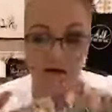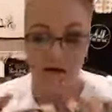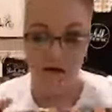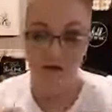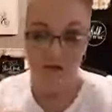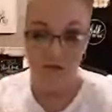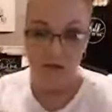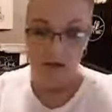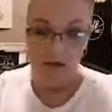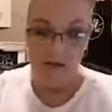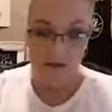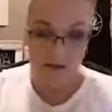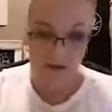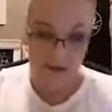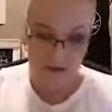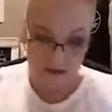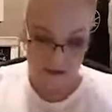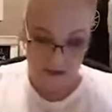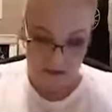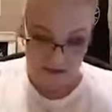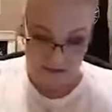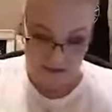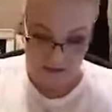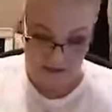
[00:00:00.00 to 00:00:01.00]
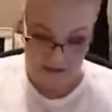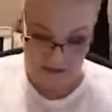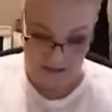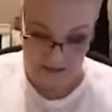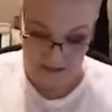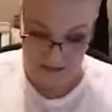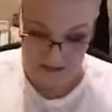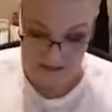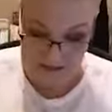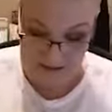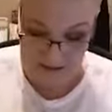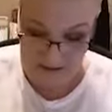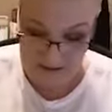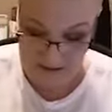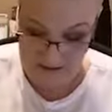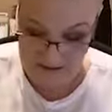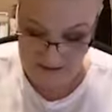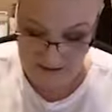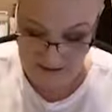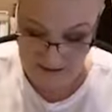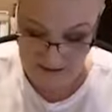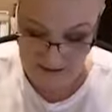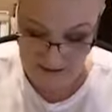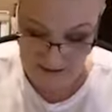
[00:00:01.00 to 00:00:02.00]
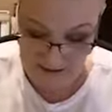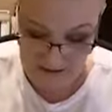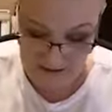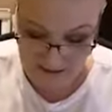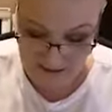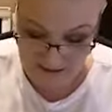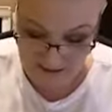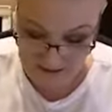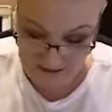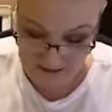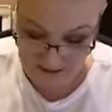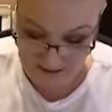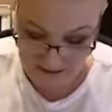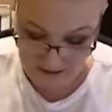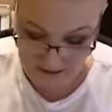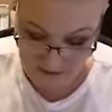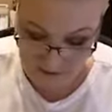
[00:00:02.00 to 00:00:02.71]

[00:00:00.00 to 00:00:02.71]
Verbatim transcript: Oh my goodness. This is